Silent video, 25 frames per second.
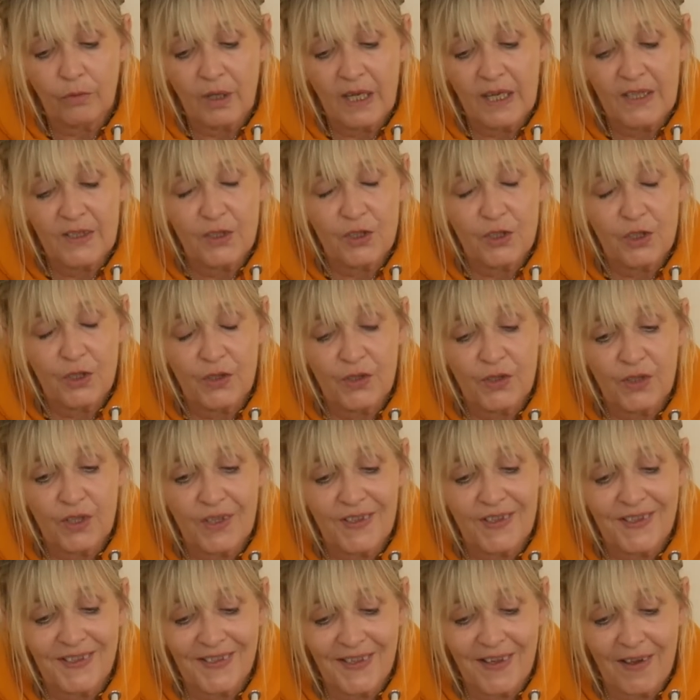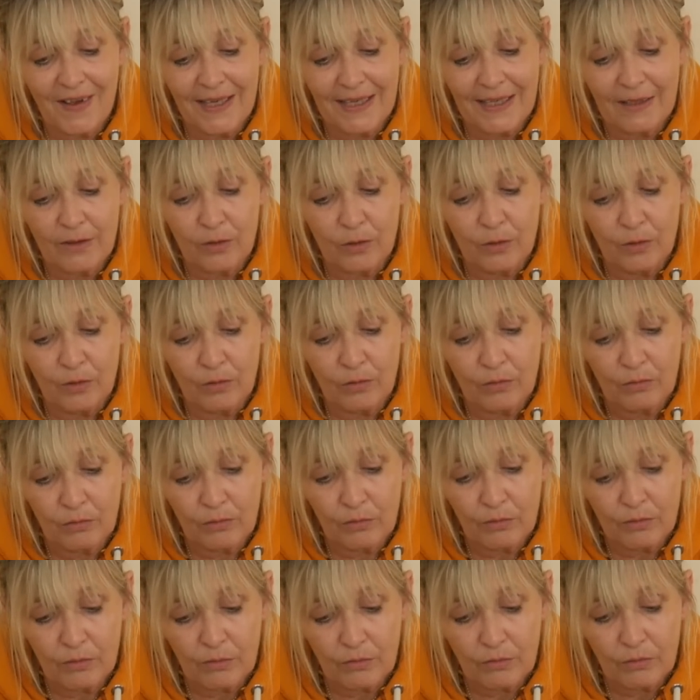It's just a cycle,
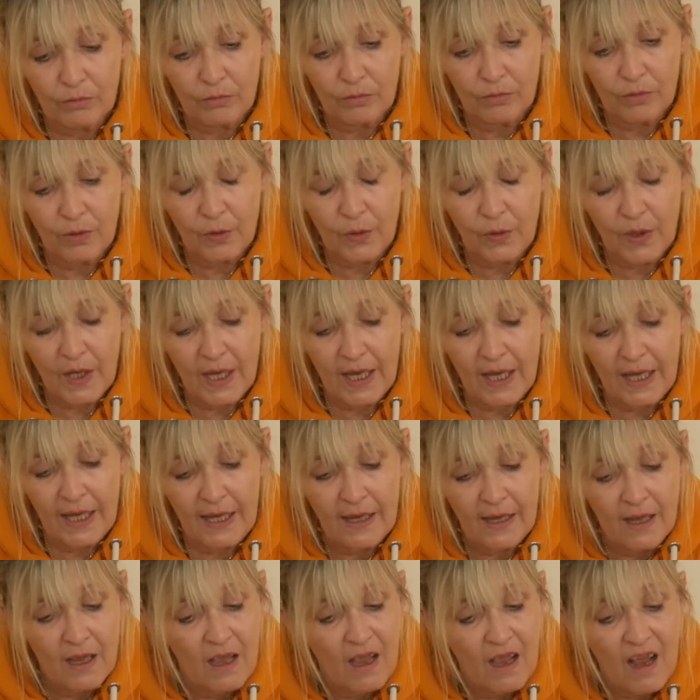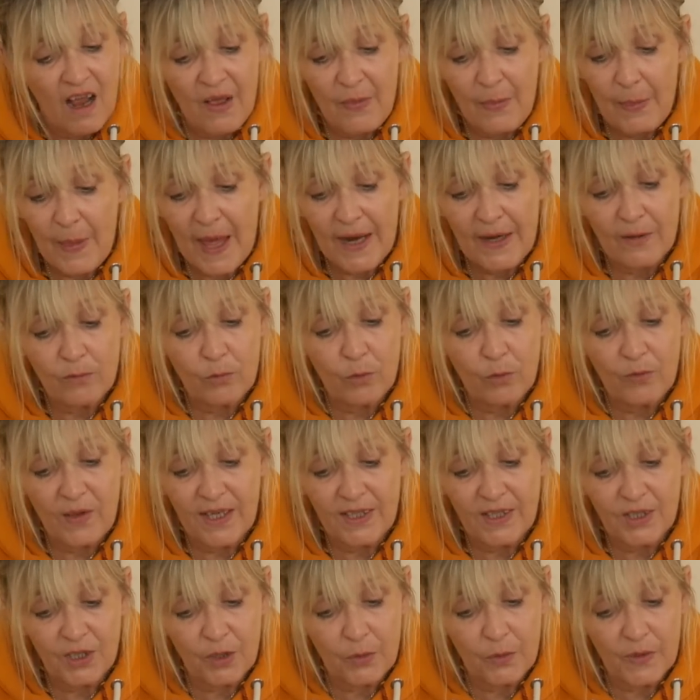okay? And then all
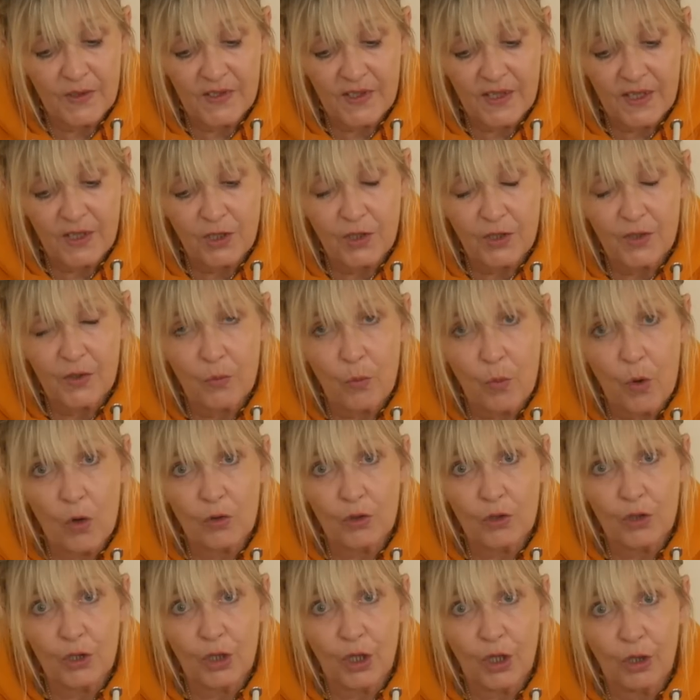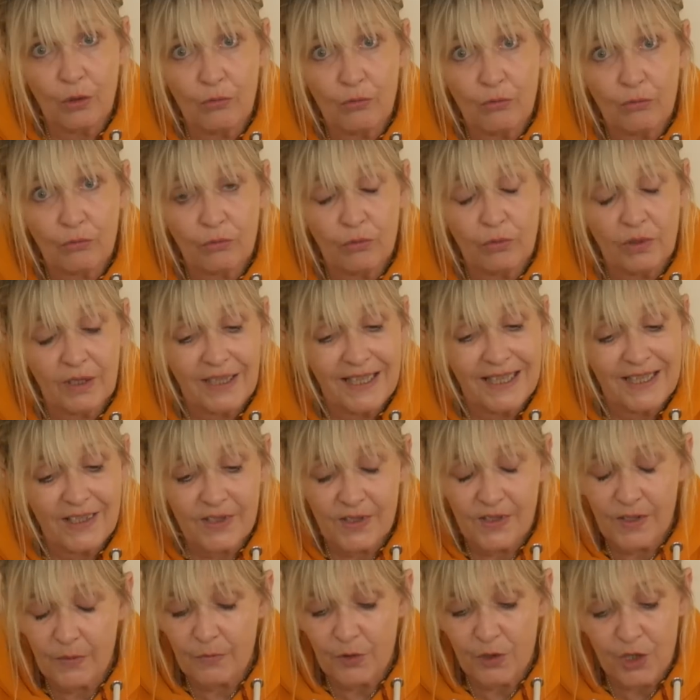they do is they just watch you in
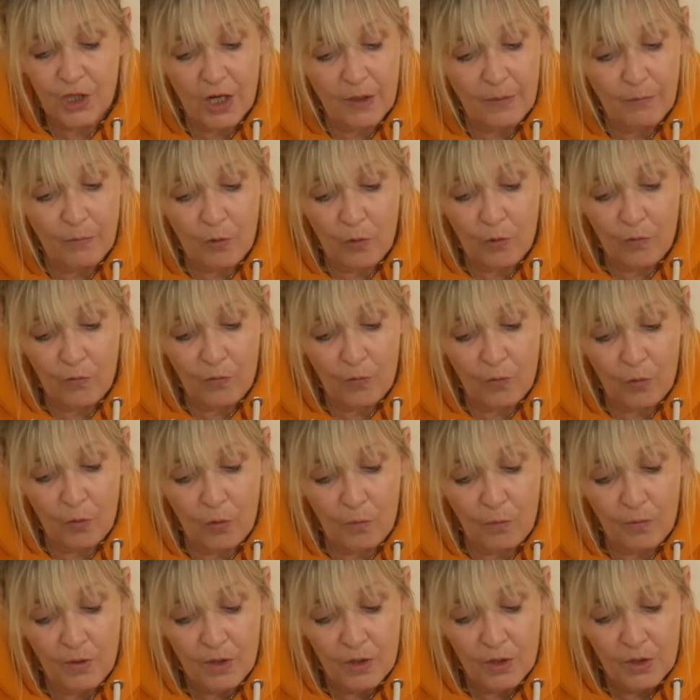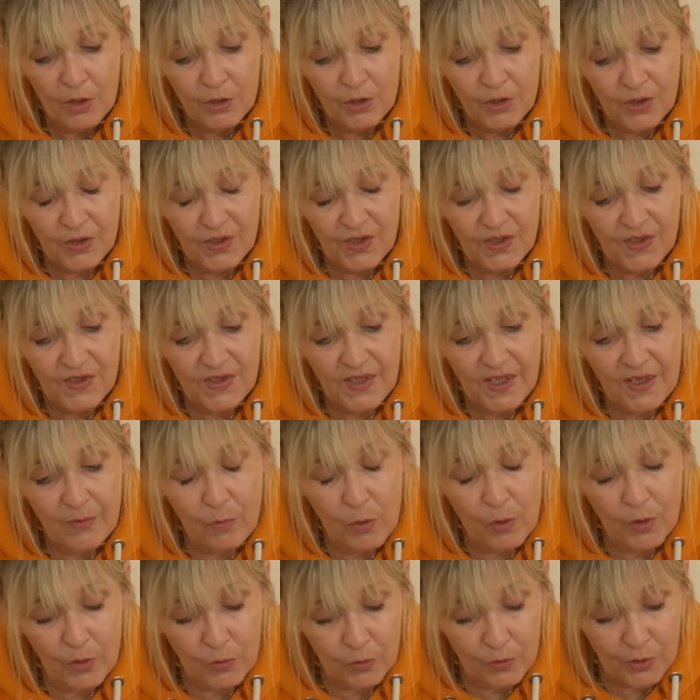some shape or form just to see
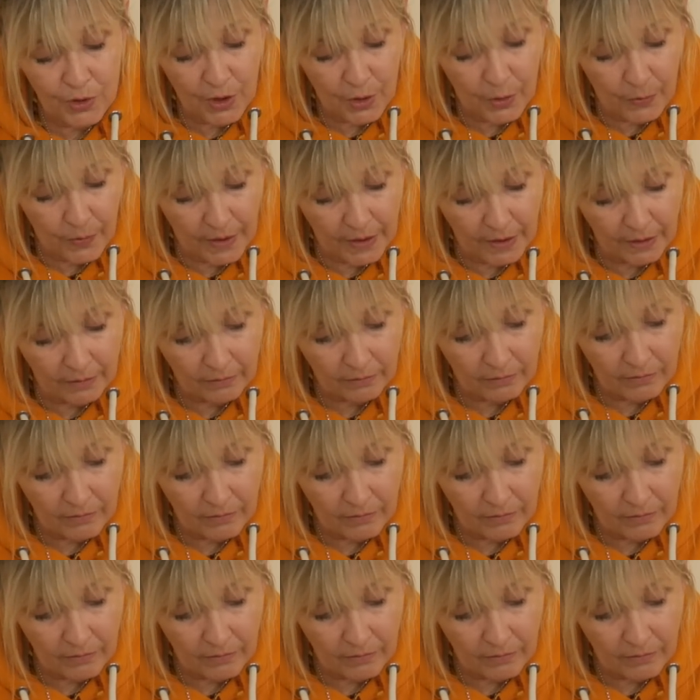what you're doing.